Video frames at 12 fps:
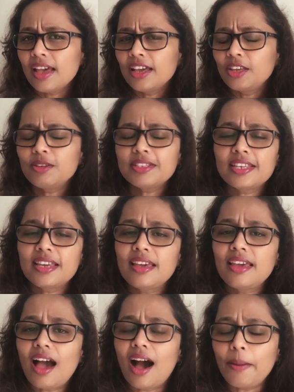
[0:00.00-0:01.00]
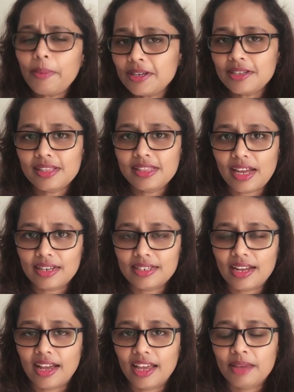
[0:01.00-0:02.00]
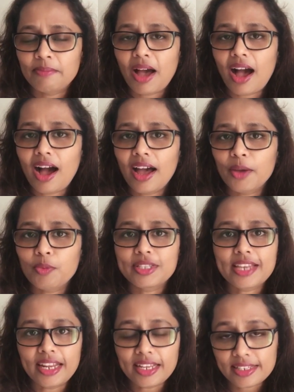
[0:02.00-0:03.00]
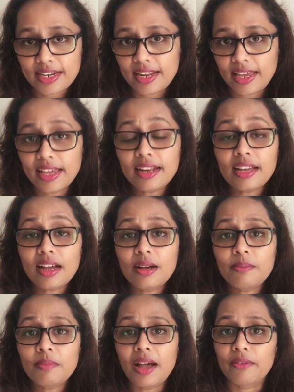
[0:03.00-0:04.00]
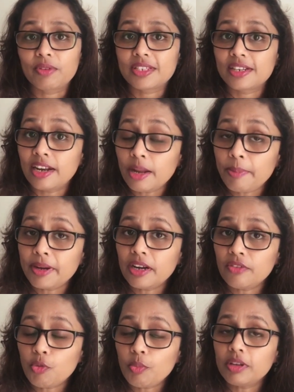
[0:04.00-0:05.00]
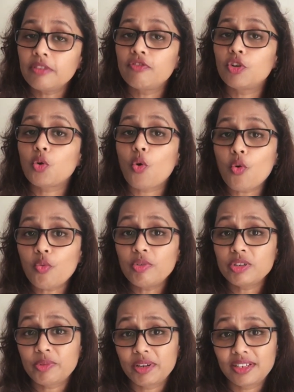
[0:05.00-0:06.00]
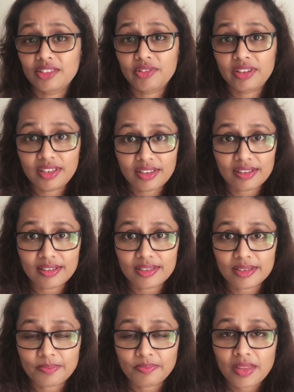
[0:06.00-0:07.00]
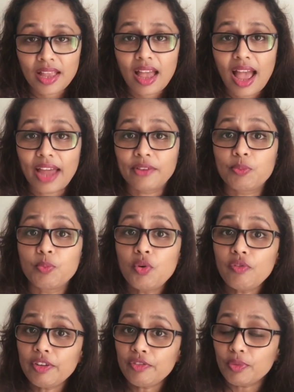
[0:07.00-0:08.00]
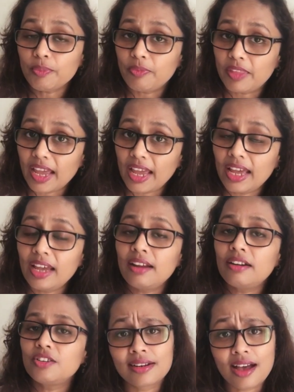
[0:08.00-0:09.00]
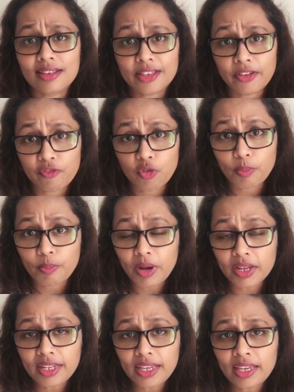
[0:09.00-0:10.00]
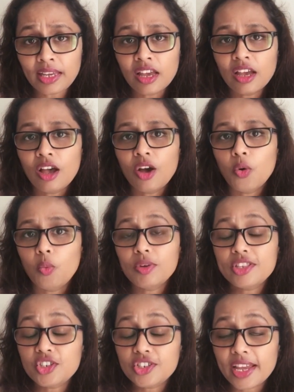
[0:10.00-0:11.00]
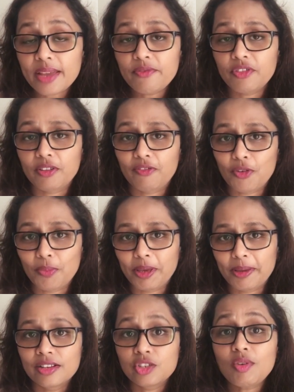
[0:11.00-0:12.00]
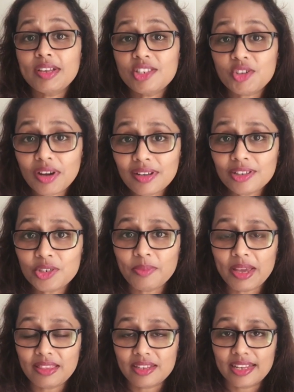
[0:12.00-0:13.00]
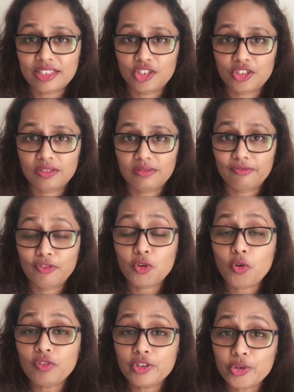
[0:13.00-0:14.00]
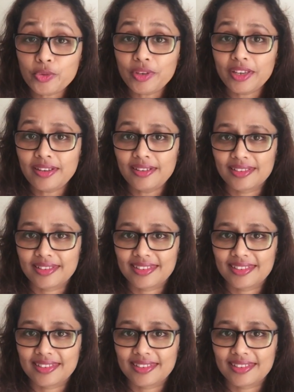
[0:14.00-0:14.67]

You see, up until that time, I was getting a steady income, I was an independent woman for over 23 years. And moving from there to asking for money was shameful for me. So I struggled to make the decision for over two years.